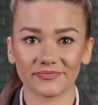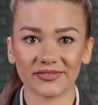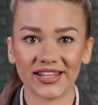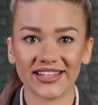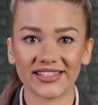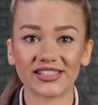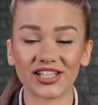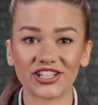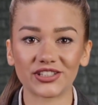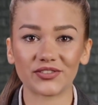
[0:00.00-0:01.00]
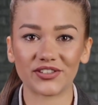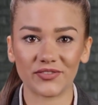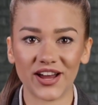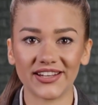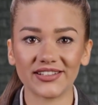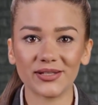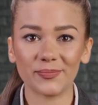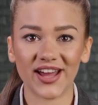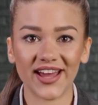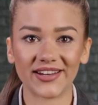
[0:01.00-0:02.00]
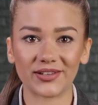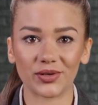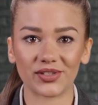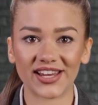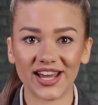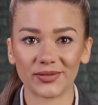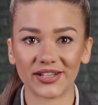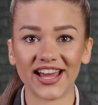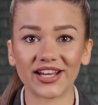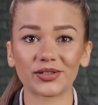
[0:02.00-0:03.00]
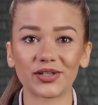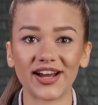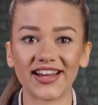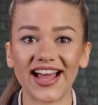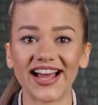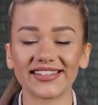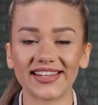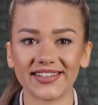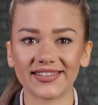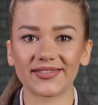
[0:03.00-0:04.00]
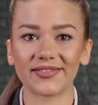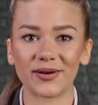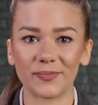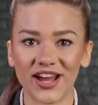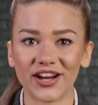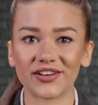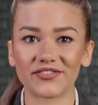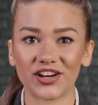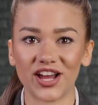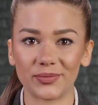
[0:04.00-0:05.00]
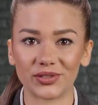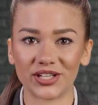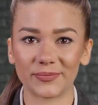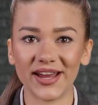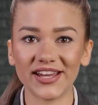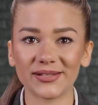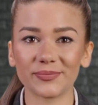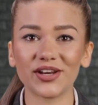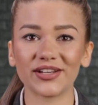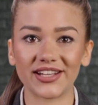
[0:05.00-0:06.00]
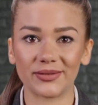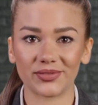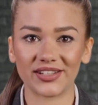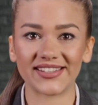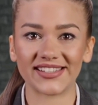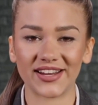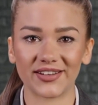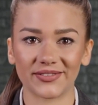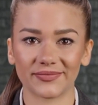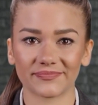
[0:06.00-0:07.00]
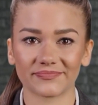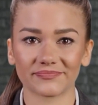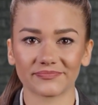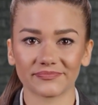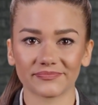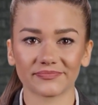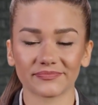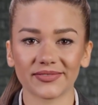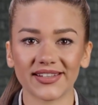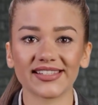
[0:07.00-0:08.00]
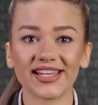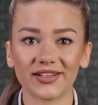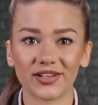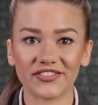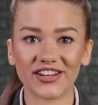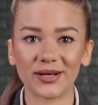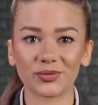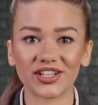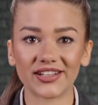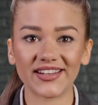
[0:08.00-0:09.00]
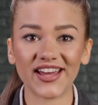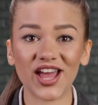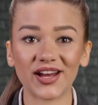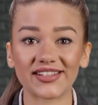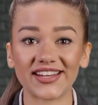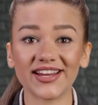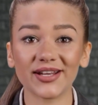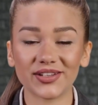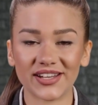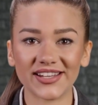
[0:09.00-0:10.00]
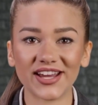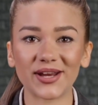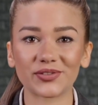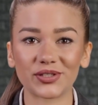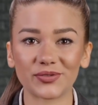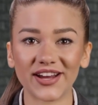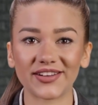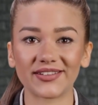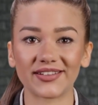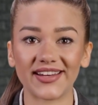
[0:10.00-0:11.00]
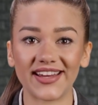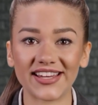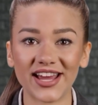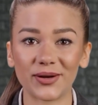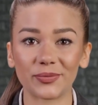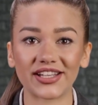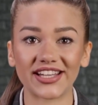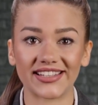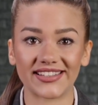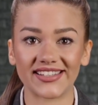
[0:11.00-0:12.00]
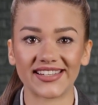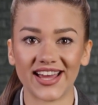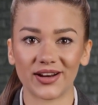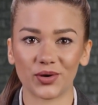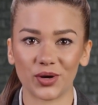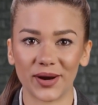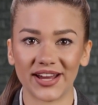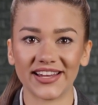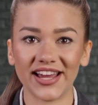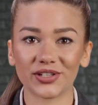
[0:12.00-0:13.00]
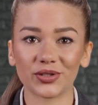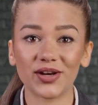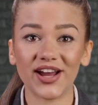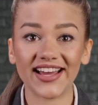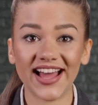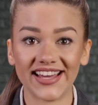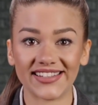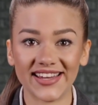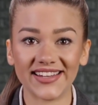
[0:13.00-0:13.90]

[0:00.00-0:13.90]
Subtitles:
In exchange for the right to buy or sell the underlying asset, the buyer of an option pays a premium to the seller. The seller of an option, also known as the option writer, is obligated to sell or buy the underlying asset